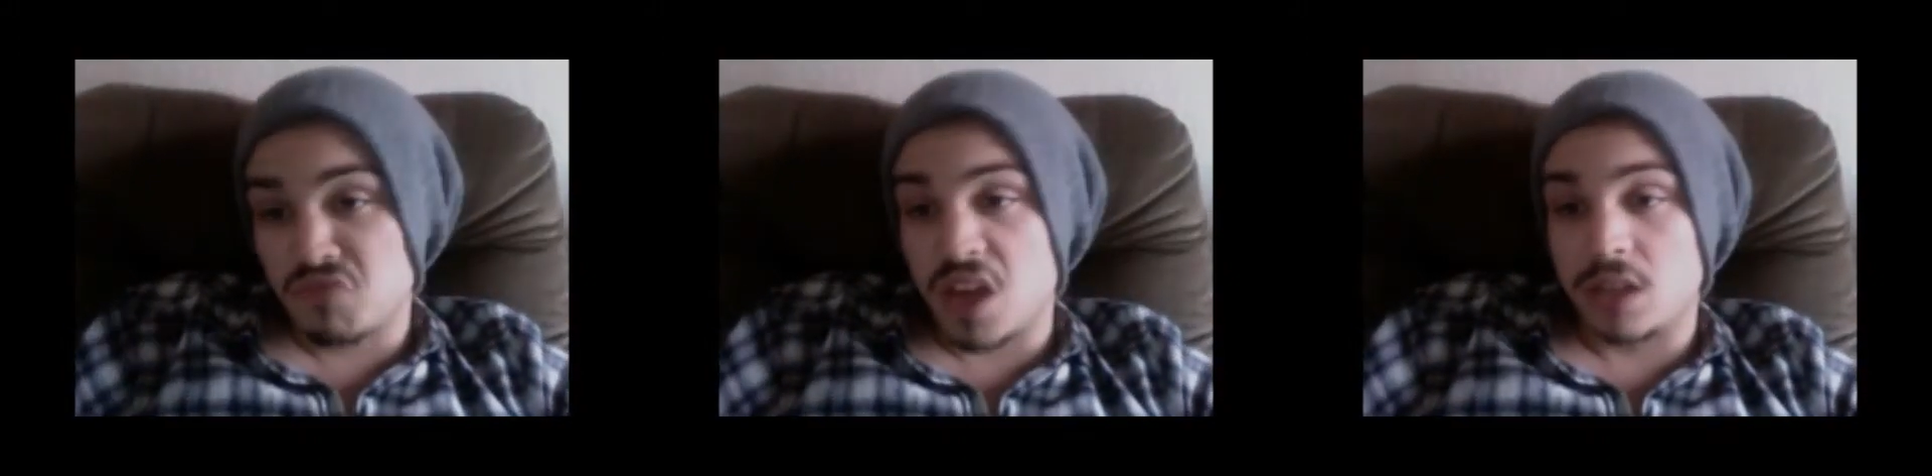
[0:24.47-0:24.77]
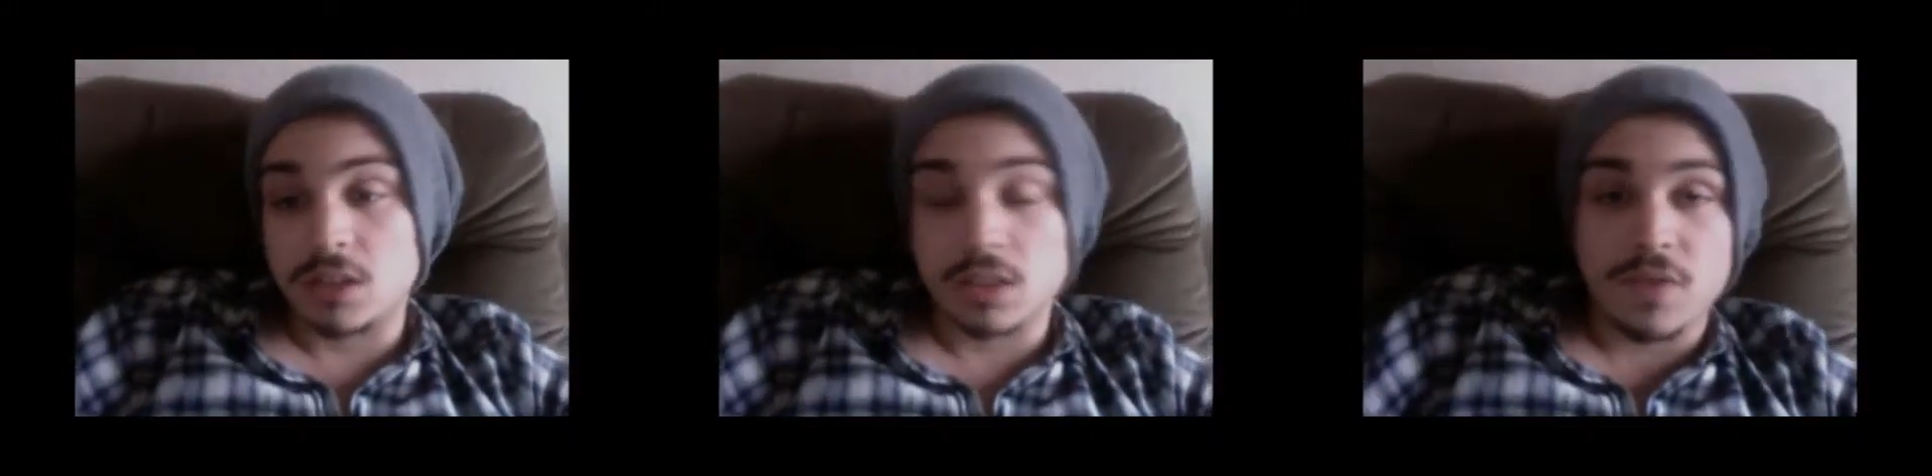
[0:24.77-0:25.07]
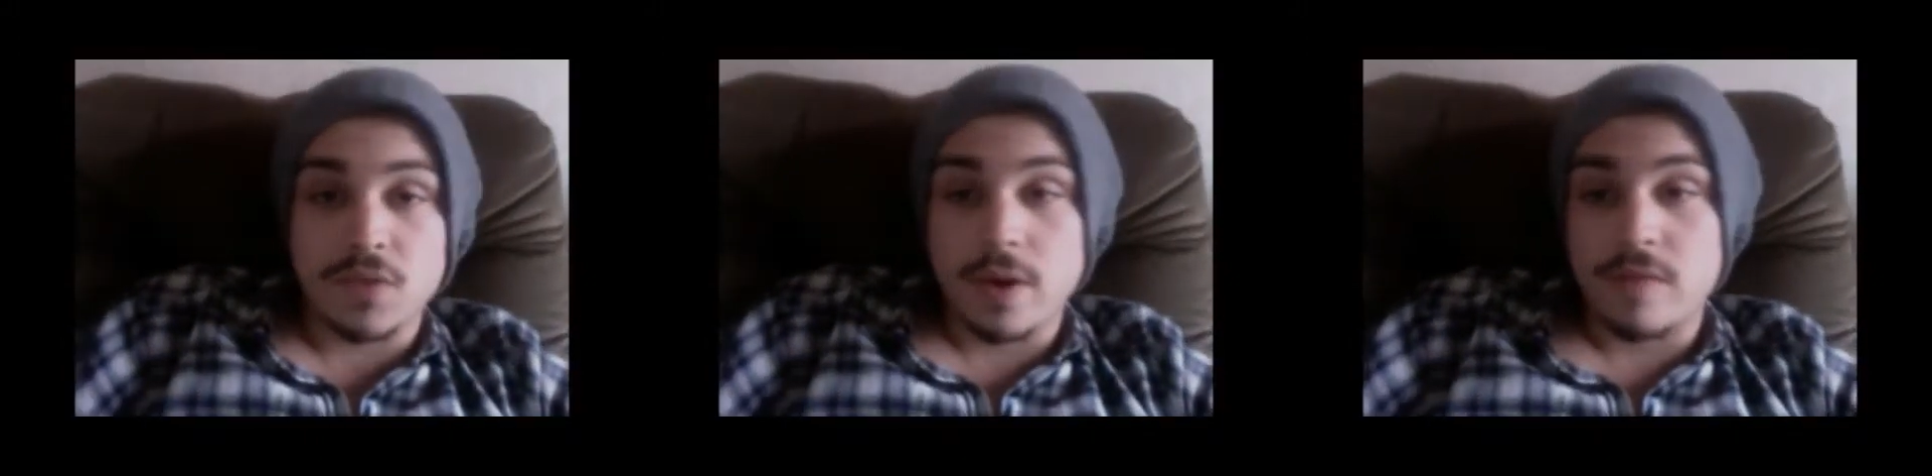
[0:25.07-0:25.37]
yeah, just
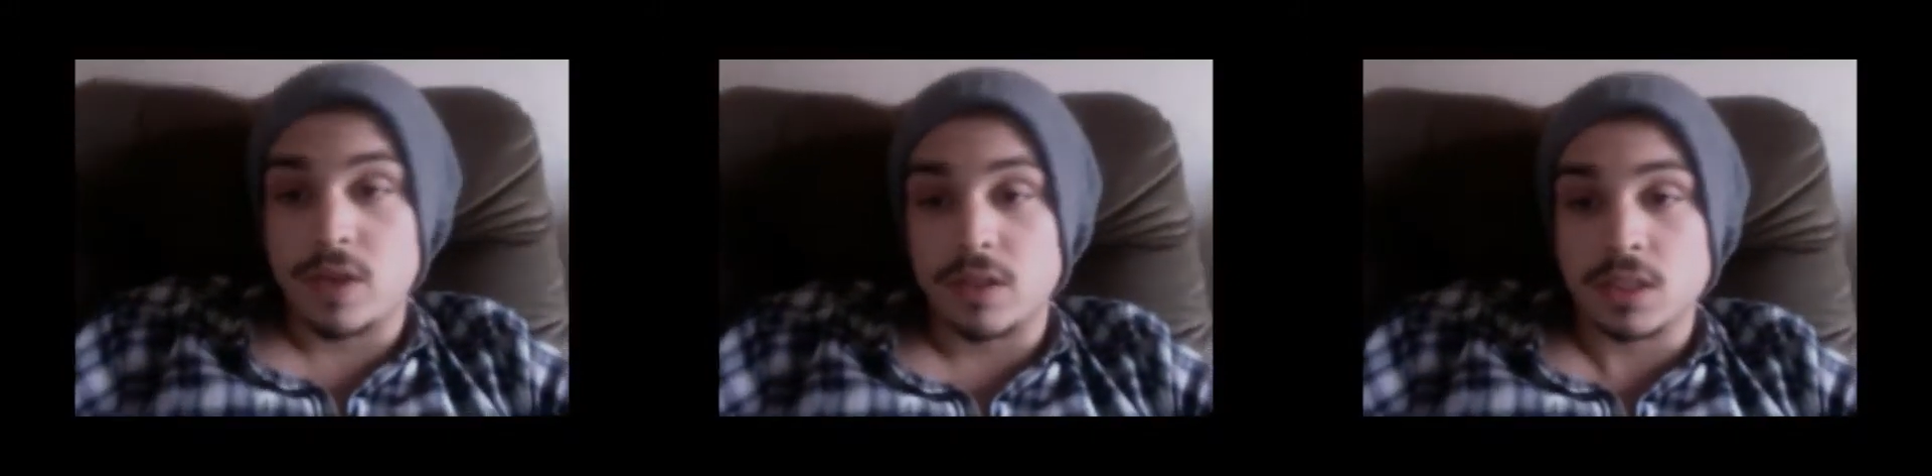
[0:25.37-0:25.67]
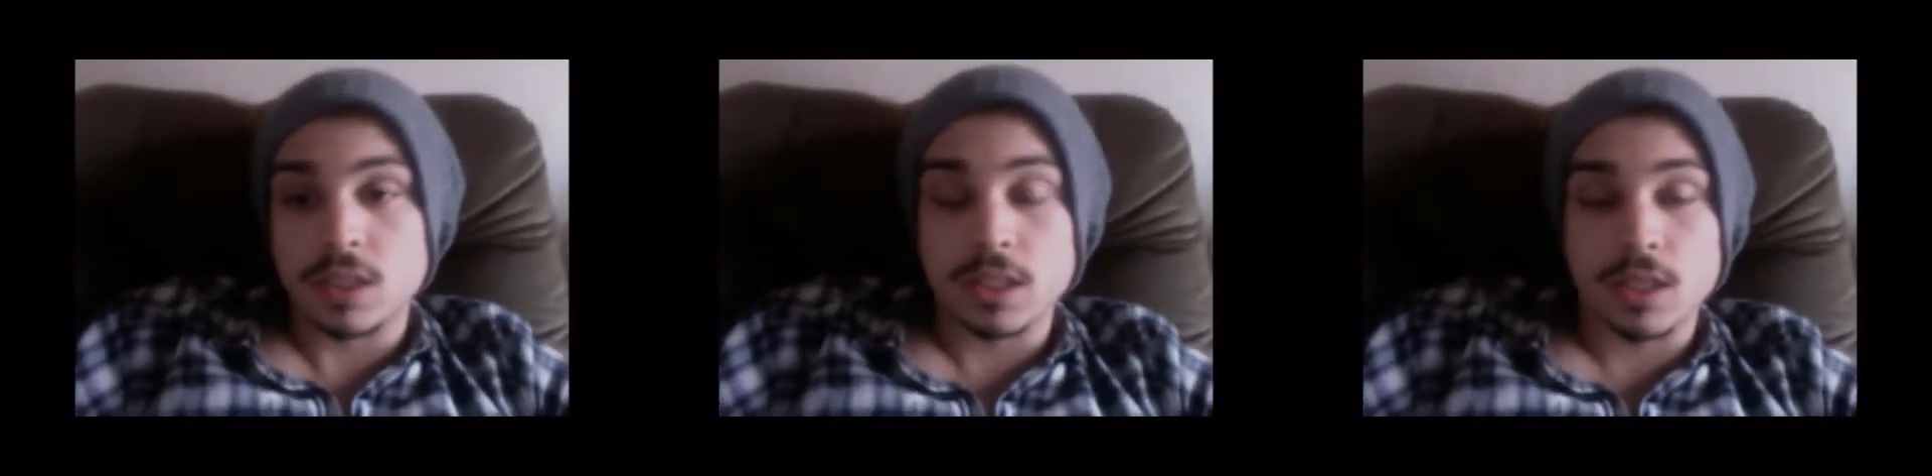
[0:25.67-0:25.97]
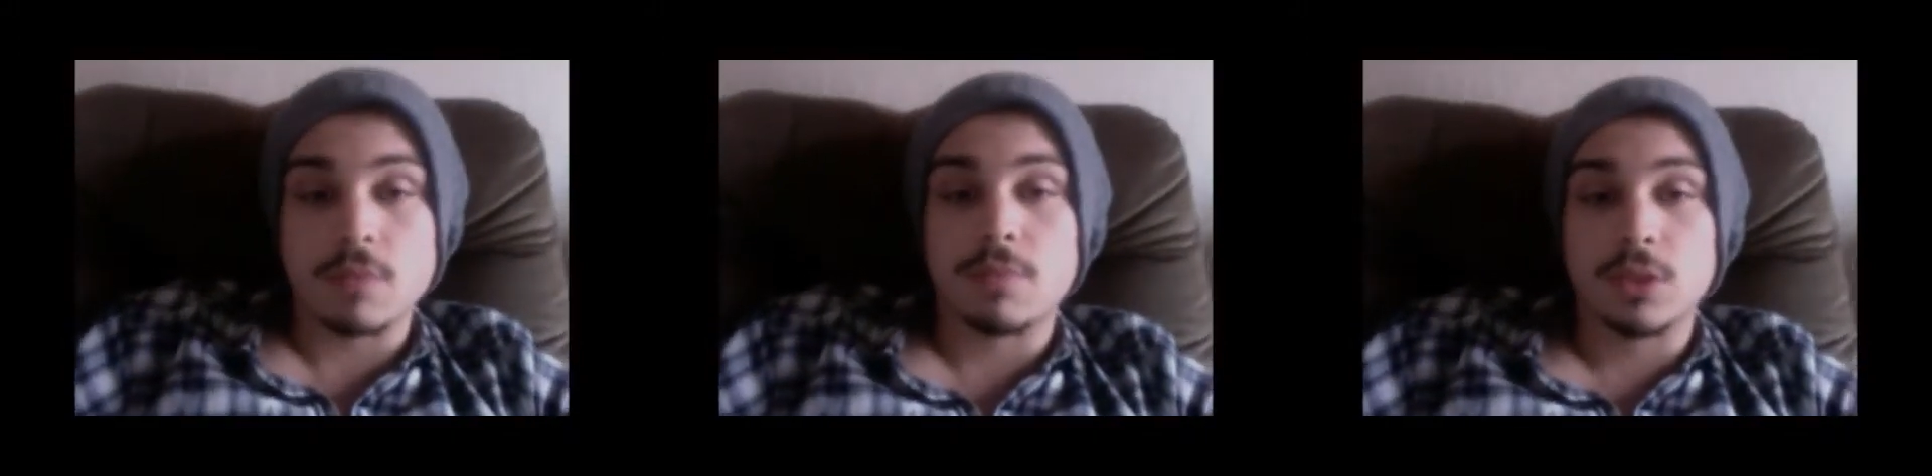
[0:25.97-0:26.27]
give you evidence and
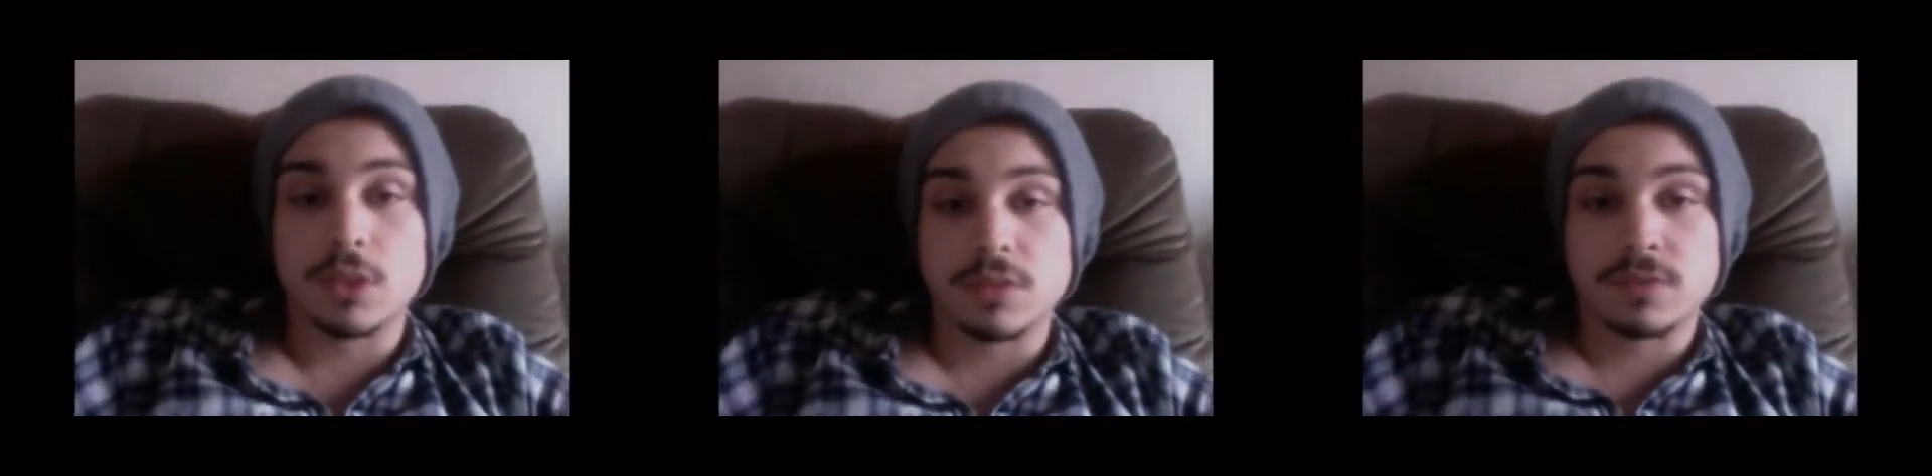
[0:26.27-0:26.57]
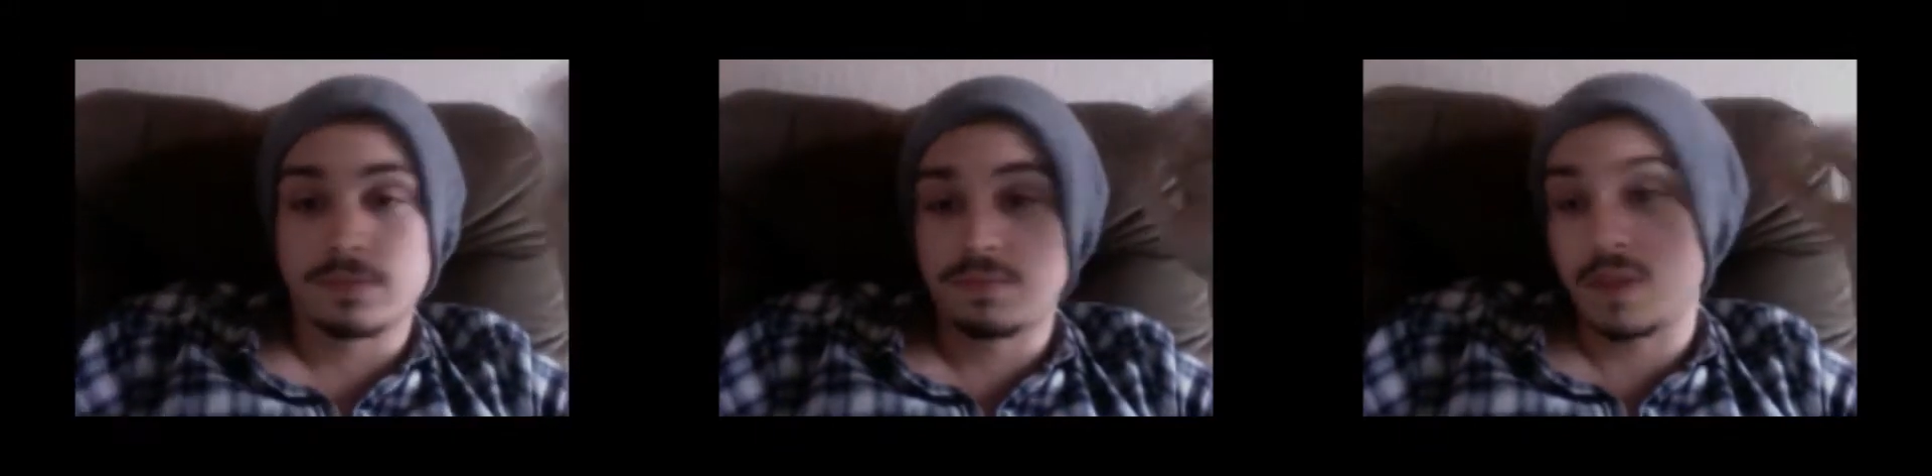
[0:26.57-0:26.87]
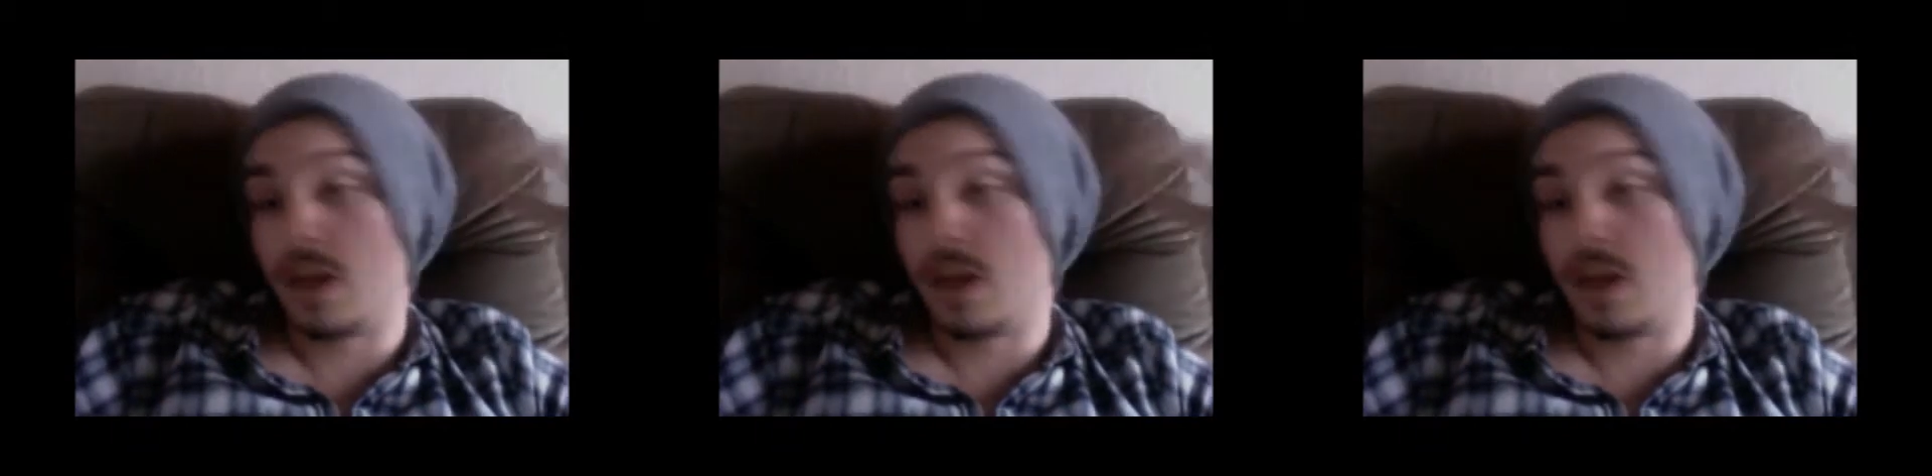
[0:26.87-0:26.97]
examples of